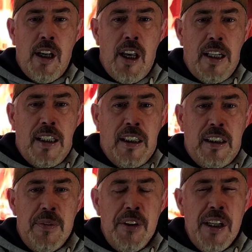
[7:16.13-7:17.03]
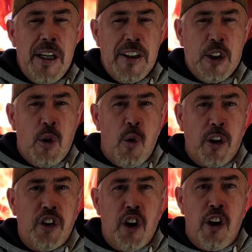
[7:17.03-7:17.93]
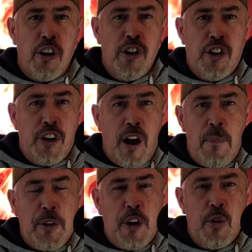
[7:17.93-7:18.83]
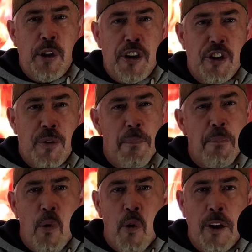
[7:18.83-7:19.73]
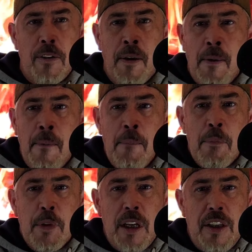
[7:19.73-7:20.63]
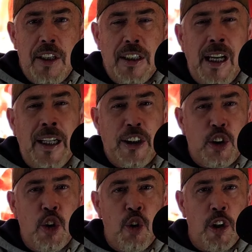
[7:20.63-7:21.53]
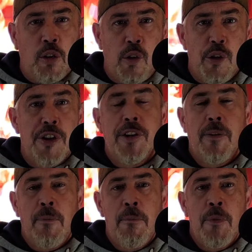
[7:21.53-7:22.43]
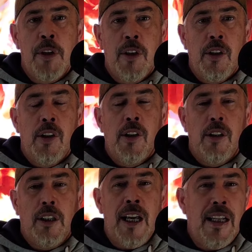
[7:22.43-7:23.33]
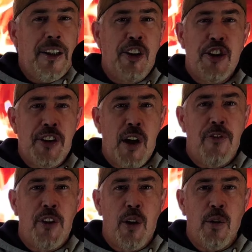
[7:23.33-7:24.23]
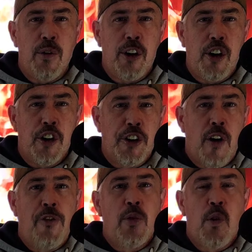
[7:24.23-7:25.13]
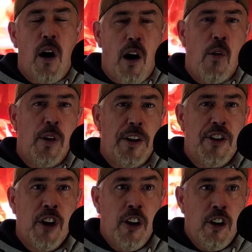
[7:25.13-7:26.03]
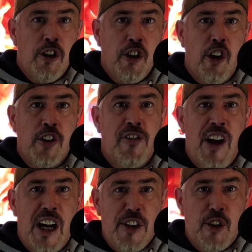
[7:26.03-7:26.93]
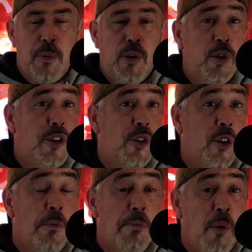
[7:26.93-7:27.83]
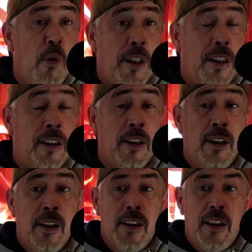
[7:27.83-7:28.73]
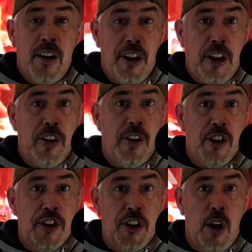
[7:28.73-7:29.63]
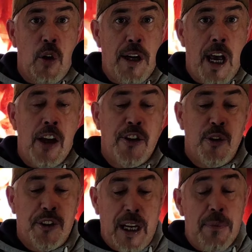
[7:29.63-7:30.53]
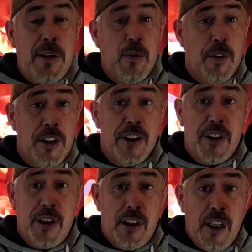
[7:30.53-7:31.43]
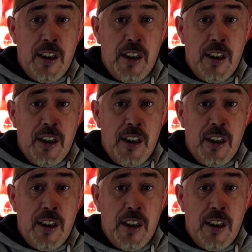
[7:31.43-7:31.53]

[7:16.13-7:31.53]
a nice quick charge up to a certain point, and then it kind of trickles, kind of like your cell phone. Your cell phone will always charge faster up to a certain point and then slow down. So same thing with this. It